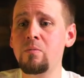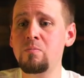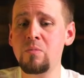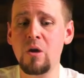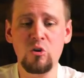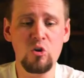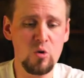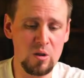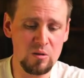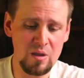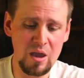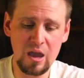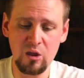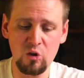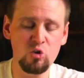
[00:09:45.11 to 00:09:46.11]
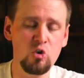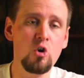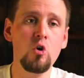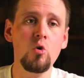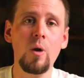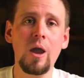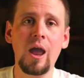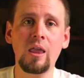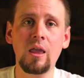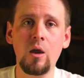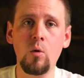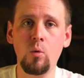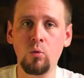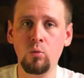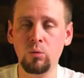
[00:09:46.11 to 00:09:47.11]
that you can take and do and it
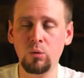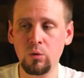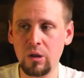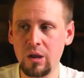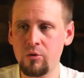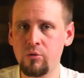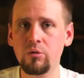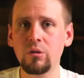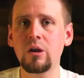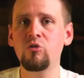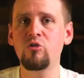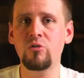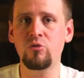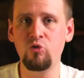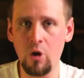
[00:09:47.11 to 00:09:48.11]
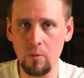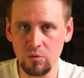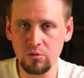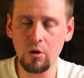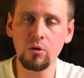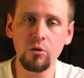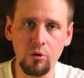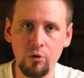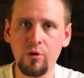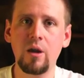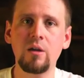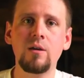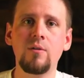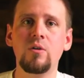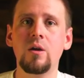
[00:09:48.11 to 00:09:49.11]
will literally just jumpstart your
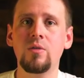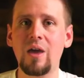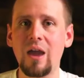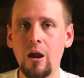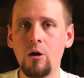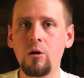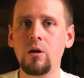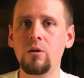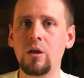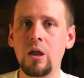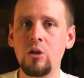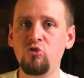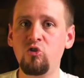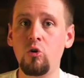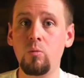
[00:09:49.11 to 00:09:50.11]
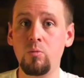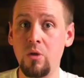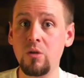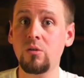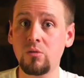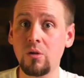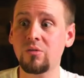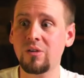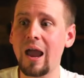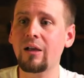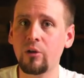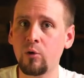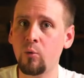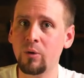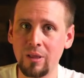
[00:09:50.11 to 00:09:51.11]
creativity in that area to get you, this is
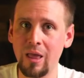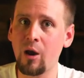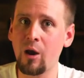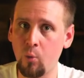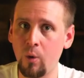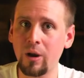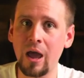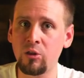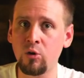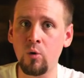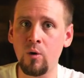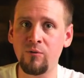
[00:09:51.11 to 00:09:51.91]
exactly what like what I do.